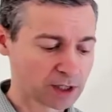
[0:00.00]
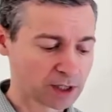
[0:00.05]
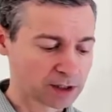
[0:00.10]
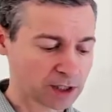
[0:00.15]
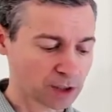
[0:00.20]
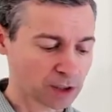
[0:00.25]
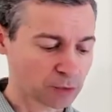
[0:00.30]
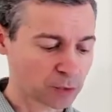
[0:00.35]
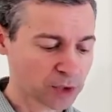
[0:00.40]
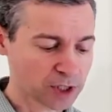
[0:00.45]

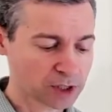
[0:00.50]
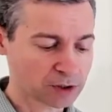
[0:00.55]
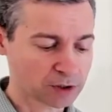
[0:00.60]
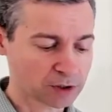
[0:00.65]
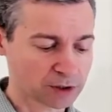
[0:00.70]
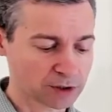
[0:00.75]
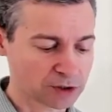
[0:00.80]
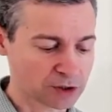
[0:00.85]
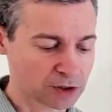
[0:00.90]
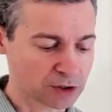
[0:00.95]
that we
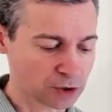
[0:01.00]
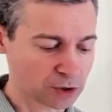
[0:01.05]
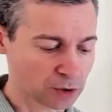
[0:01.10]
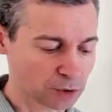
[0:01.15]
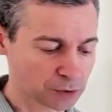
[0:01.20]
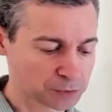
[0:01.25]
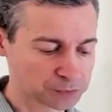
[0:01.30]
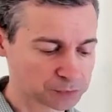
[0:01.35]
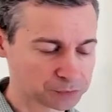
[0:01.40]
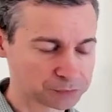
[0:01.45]
could
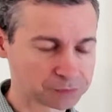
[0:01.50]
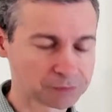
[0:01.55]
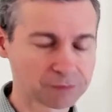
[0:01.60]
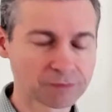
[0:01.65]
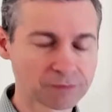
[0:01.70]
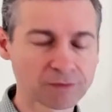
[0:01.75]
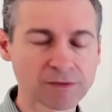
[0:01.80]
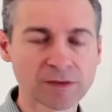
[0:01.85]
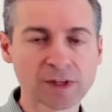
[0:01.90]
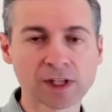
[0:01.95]
do.
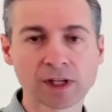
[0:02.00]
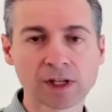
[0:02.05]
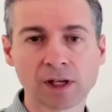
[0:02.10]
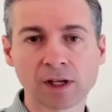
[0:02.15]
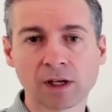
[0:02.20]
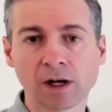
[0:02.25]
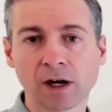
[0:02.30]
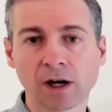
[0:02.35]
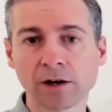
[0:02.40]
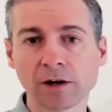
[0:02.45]

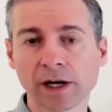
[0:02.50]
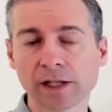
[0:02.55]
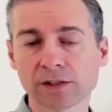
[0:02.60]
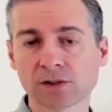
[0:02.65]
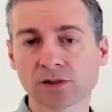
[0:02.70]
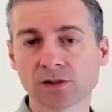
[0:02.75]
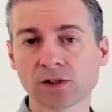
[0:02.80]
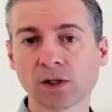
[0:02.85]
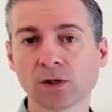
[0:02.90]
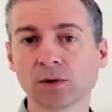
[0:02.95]
All right,
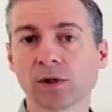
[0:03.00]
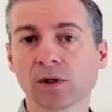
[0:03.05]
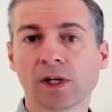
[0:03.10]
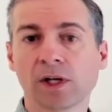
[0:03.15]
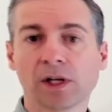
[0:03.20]
so